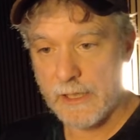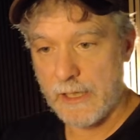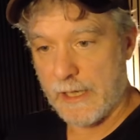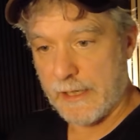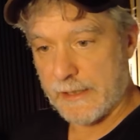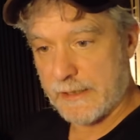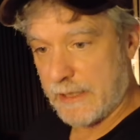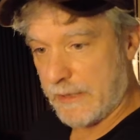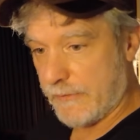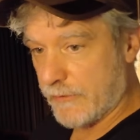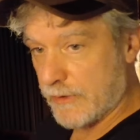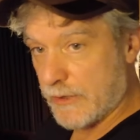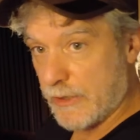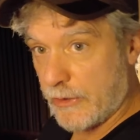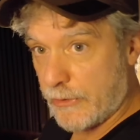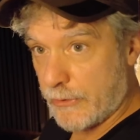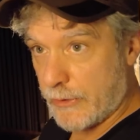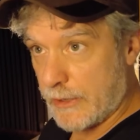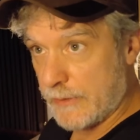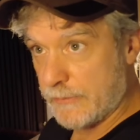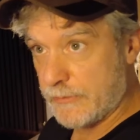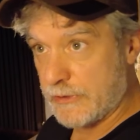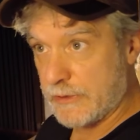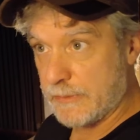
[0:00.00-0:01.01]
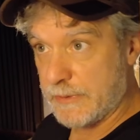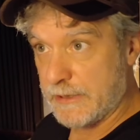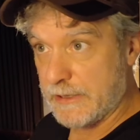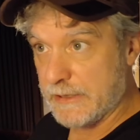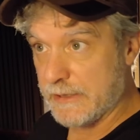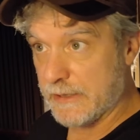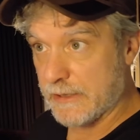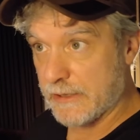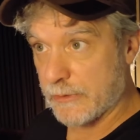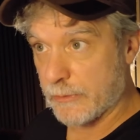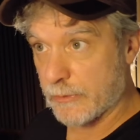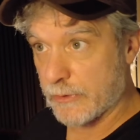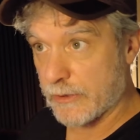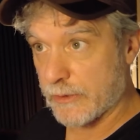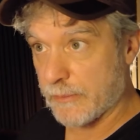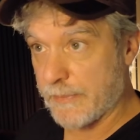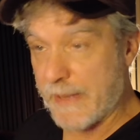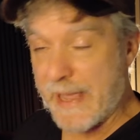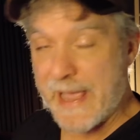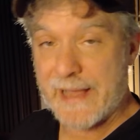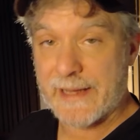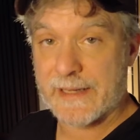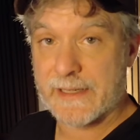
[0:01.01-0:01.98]
I could have another M C P dealing with a
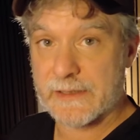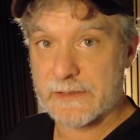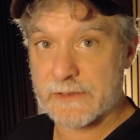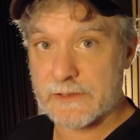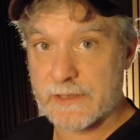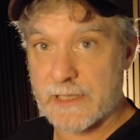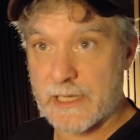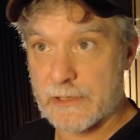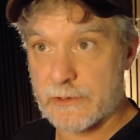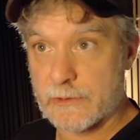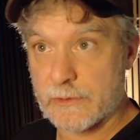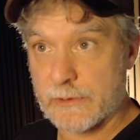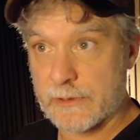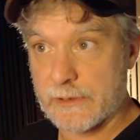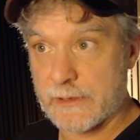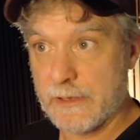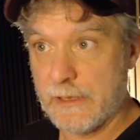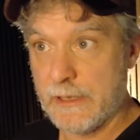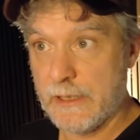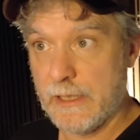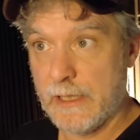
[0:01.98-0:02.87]
back-end scheduling